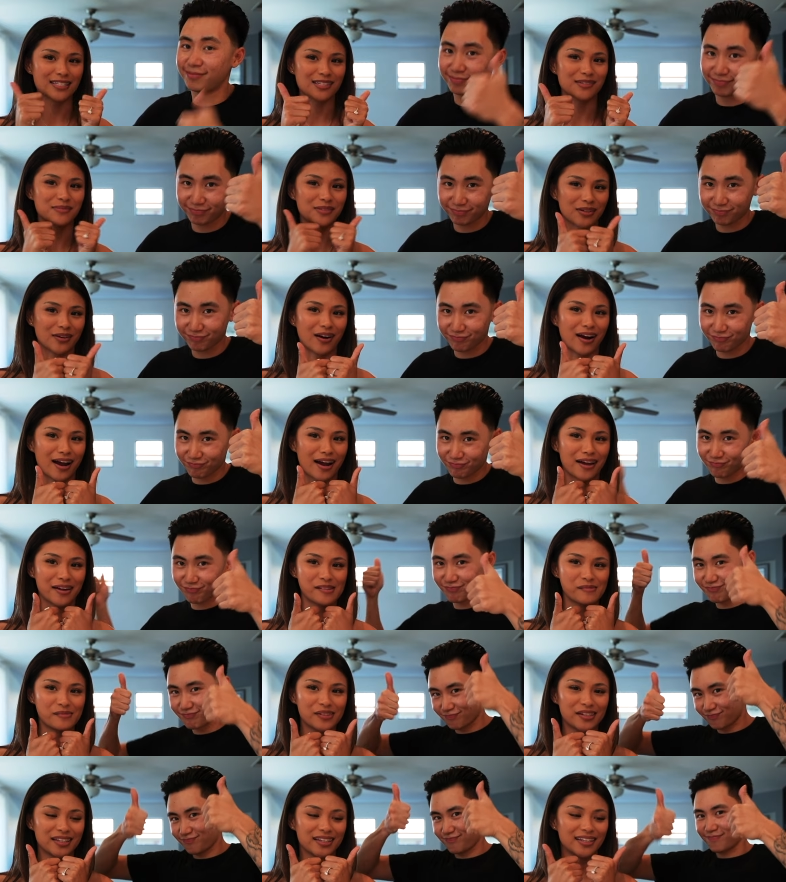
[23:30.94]

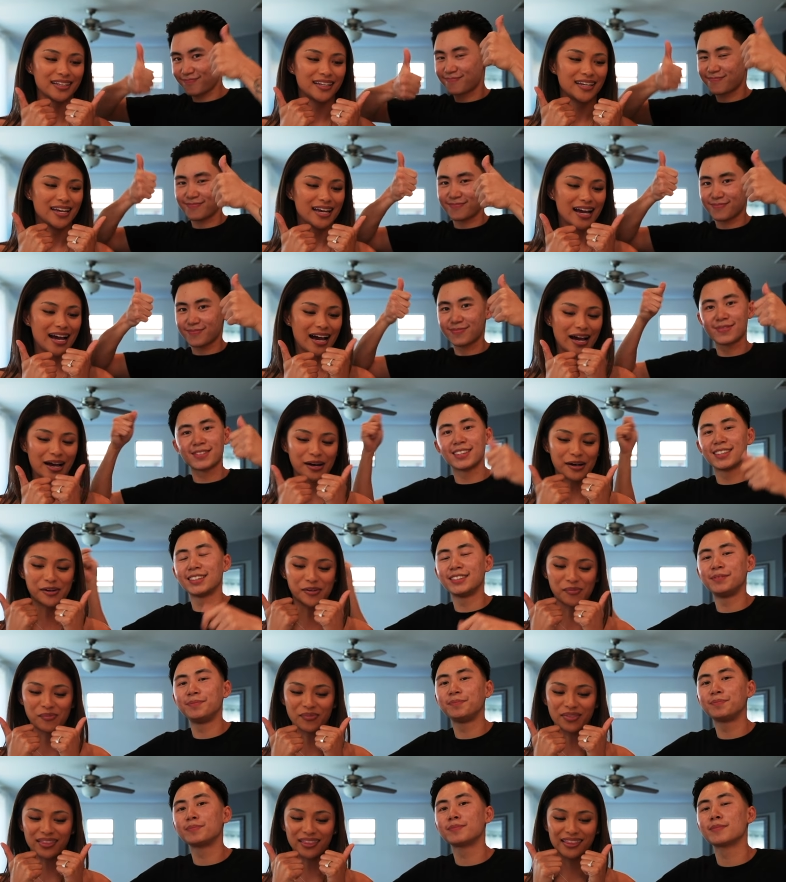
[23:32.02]
Speaker 1: subscribe.
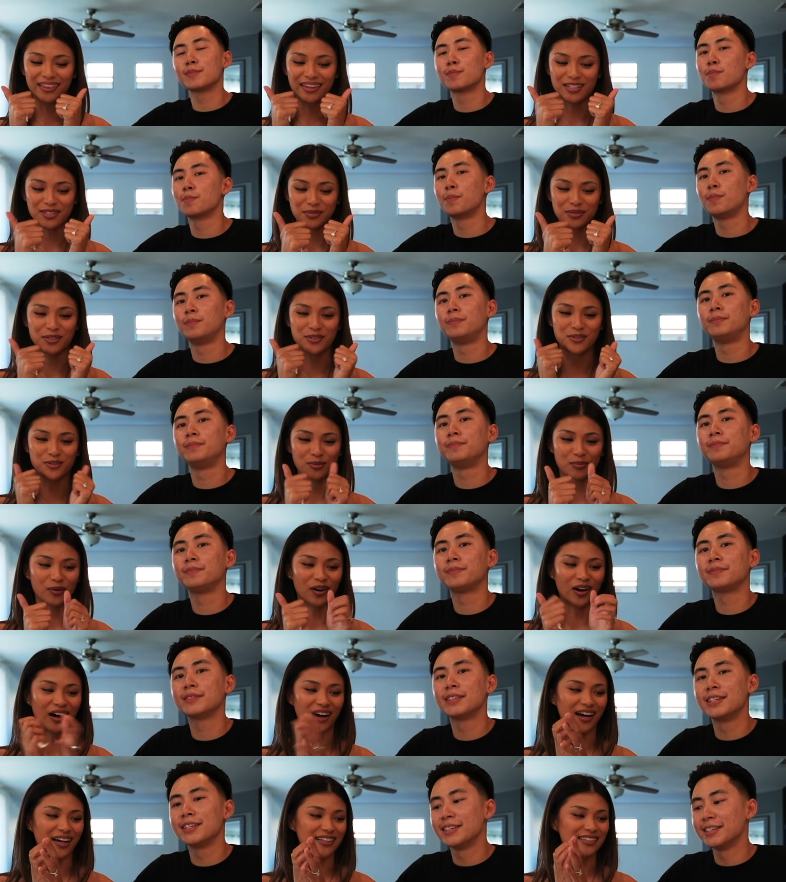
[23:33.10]
Um, this was super
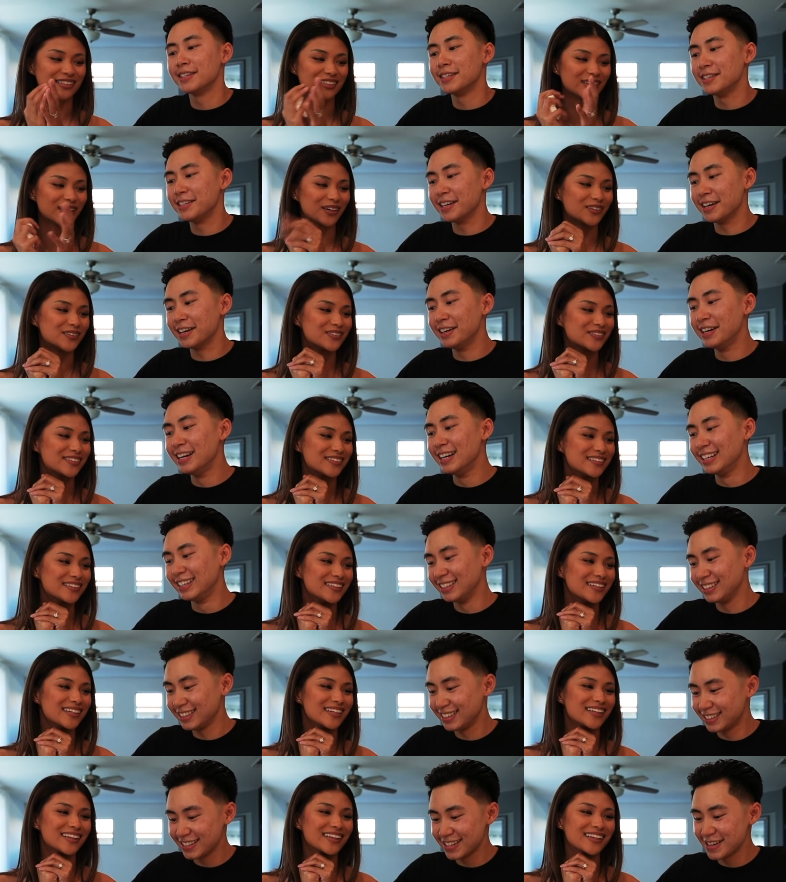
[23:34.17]
hot, so.
Speaker 2: Yeah.
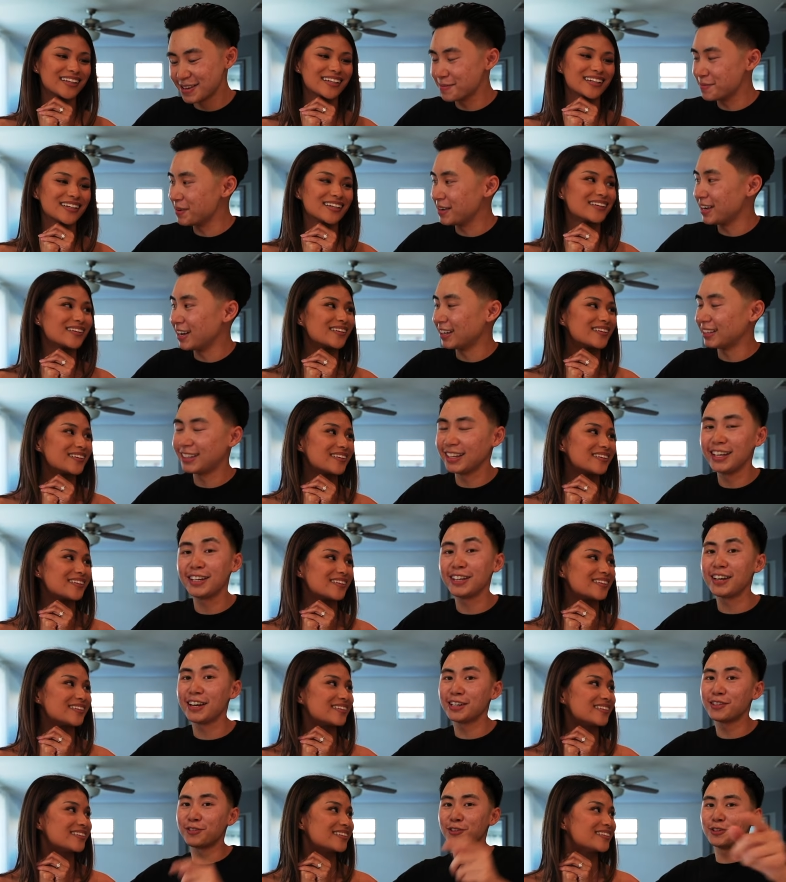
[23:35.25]
But yeah, thank you
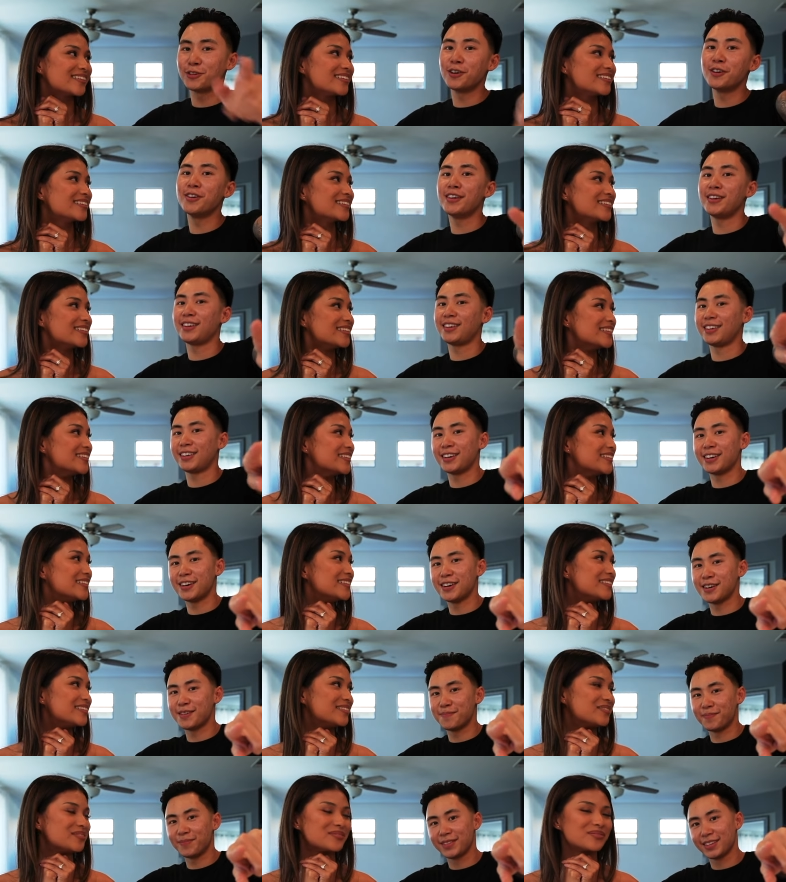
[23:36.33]
guys for joining.
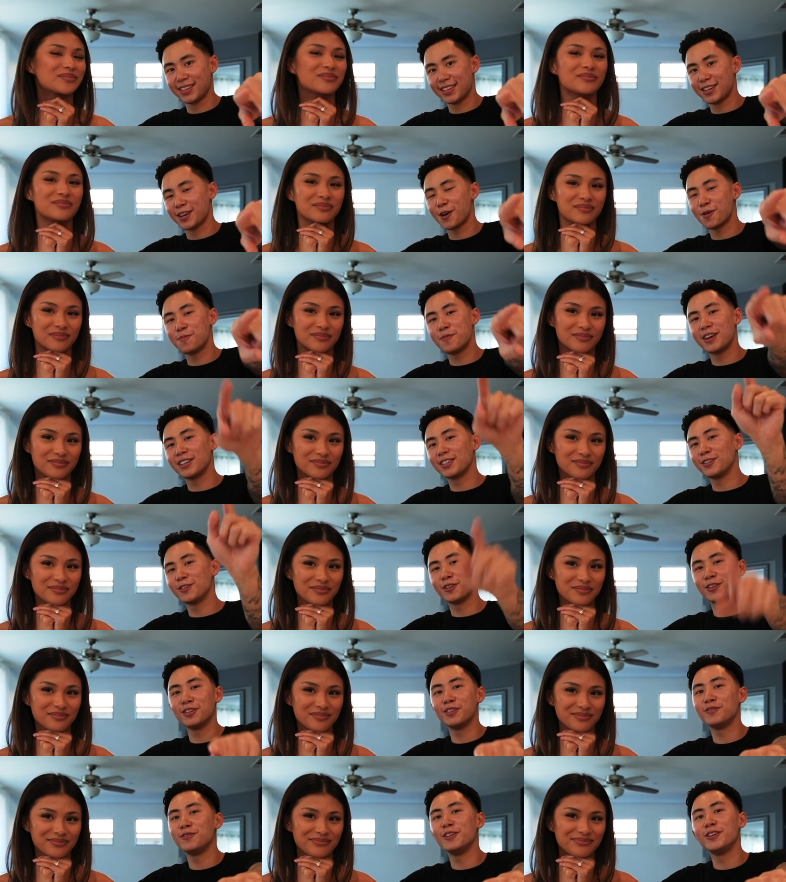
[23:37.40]
Um, hope you guys
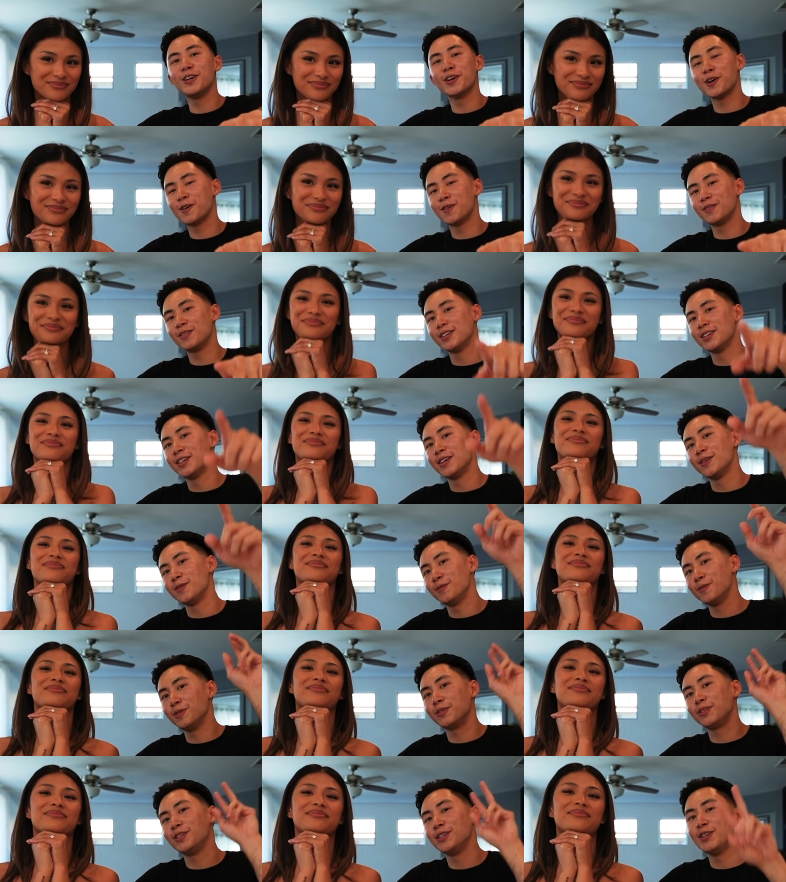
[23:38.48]
enjoyed this video. We
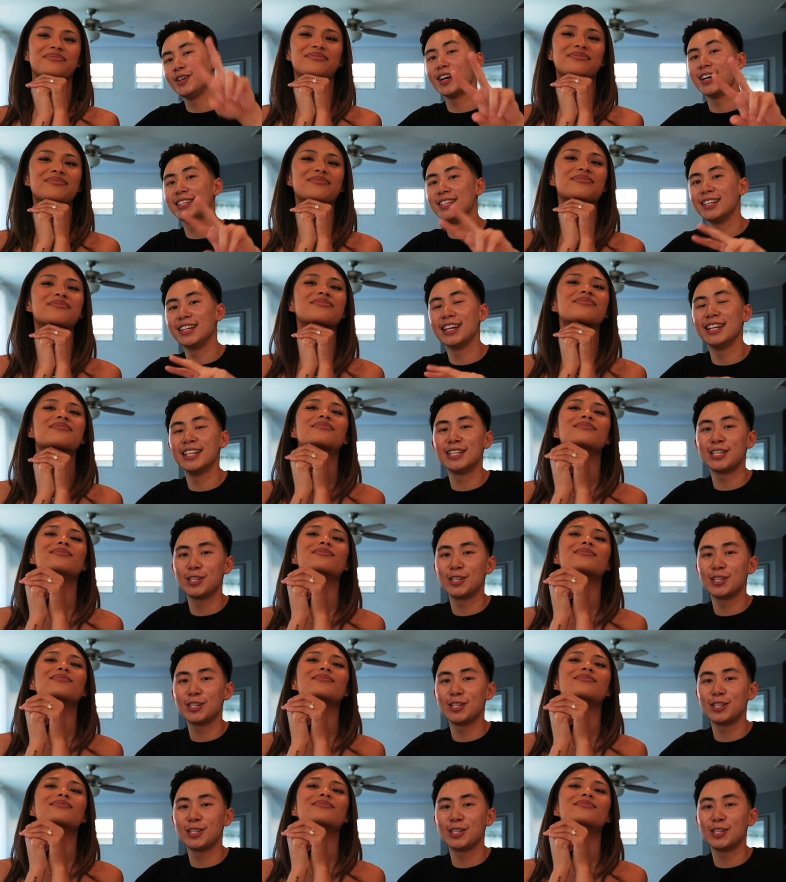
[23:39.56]
will see you guys again